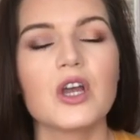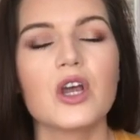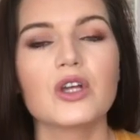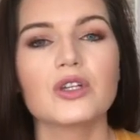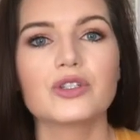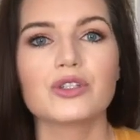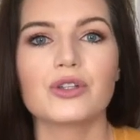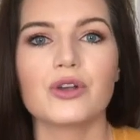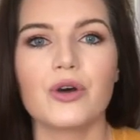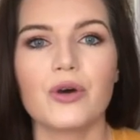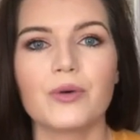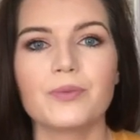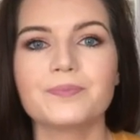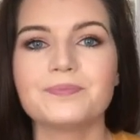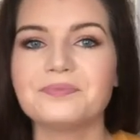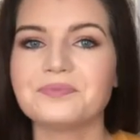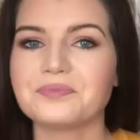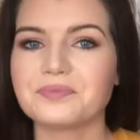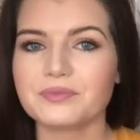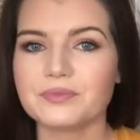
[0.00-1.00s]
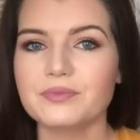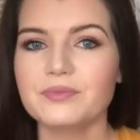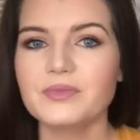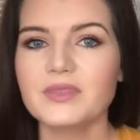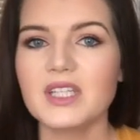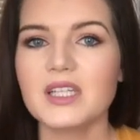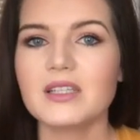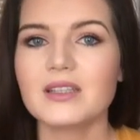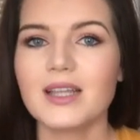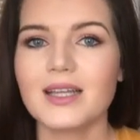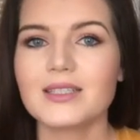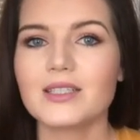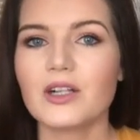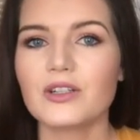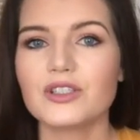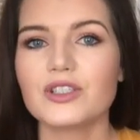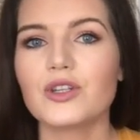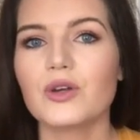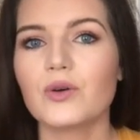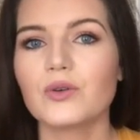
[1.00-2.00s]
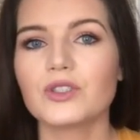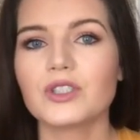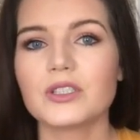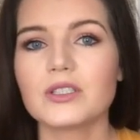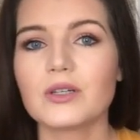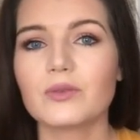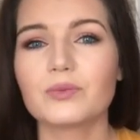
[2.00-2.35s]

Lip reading: So that's also just